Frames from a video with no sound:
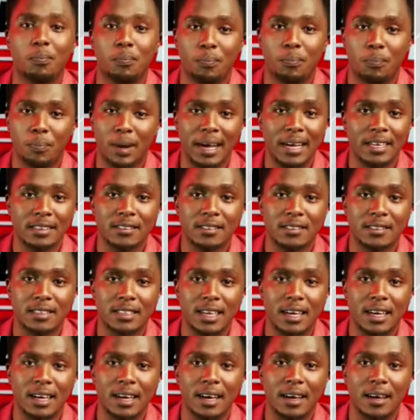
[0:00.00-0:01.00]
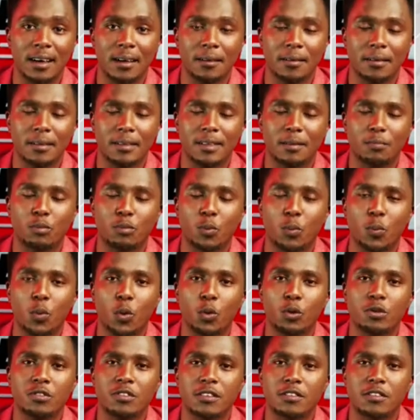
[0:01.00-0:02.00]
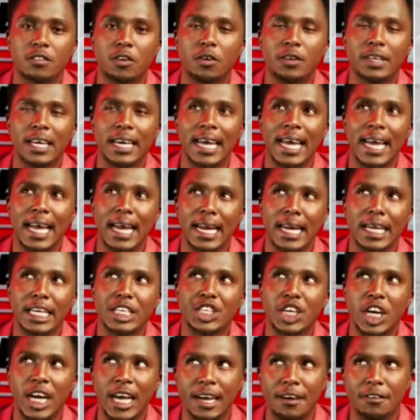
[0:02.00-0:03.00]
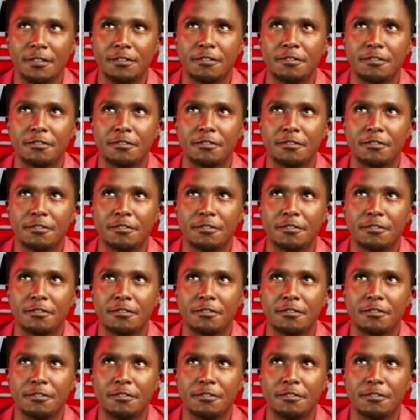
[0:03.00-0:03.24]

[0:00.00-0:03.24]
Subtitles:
passed the proposed, it's called the NHIF